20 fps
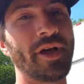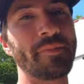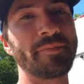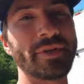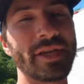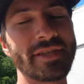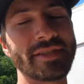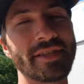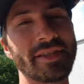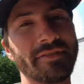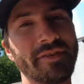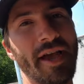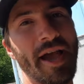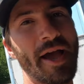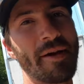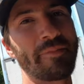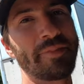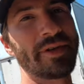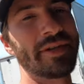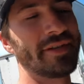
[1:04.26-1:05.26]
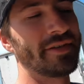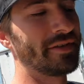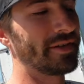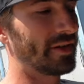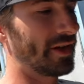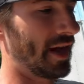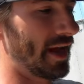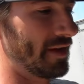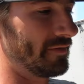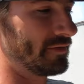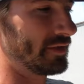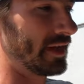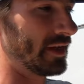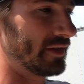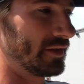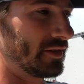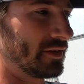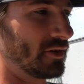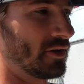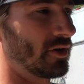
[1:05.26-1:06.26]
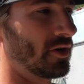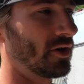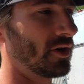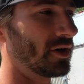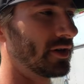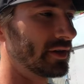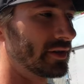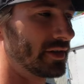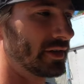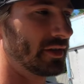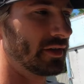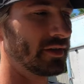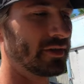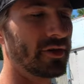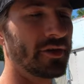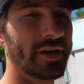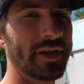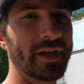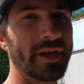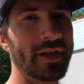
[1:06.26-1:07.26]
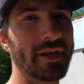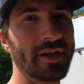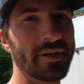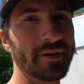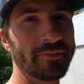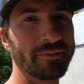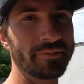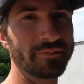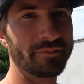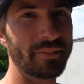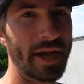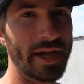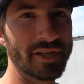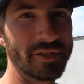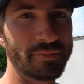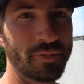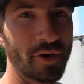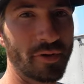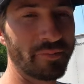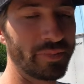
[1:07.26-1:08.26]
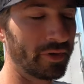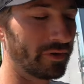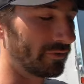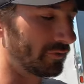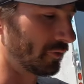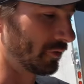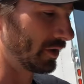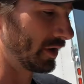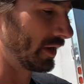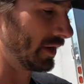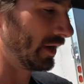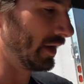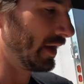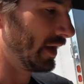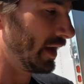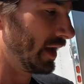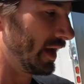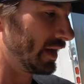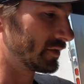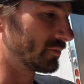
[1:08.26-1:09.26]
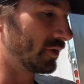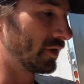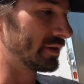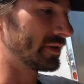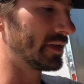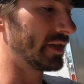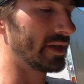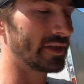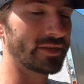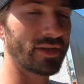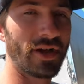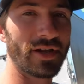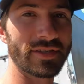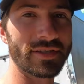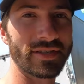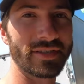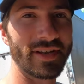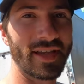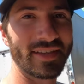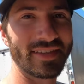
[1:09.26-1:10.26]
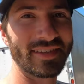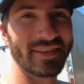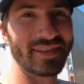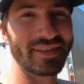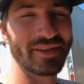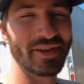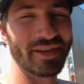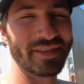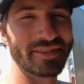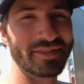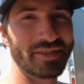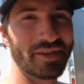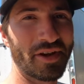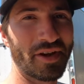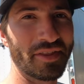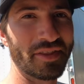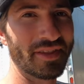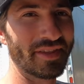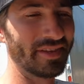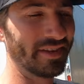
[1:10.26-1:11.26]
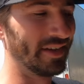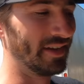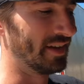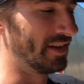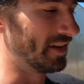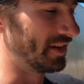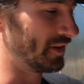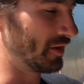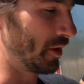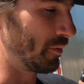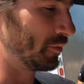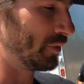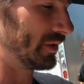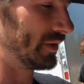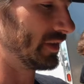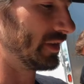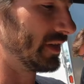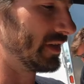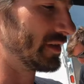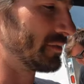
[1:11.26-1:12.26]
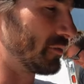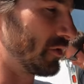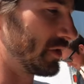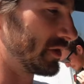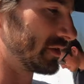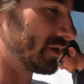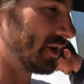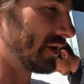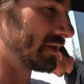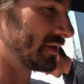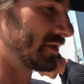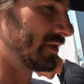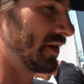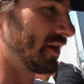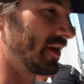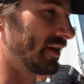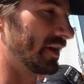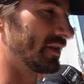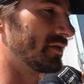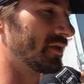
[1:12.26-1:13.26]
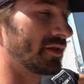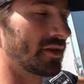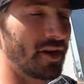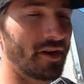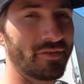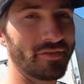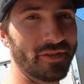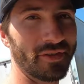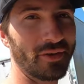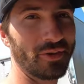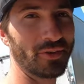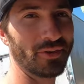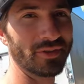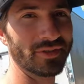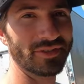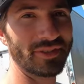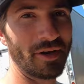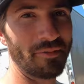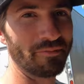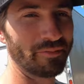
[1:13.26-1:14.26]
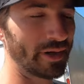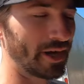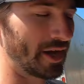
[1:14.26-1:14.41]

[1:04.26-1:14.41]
updates that have happened. I've taken the car to go get a bash bar built for it, as well as the exhaust connected. You guys saw that, you know, I put the Nismo exhaust on, I took off the old dump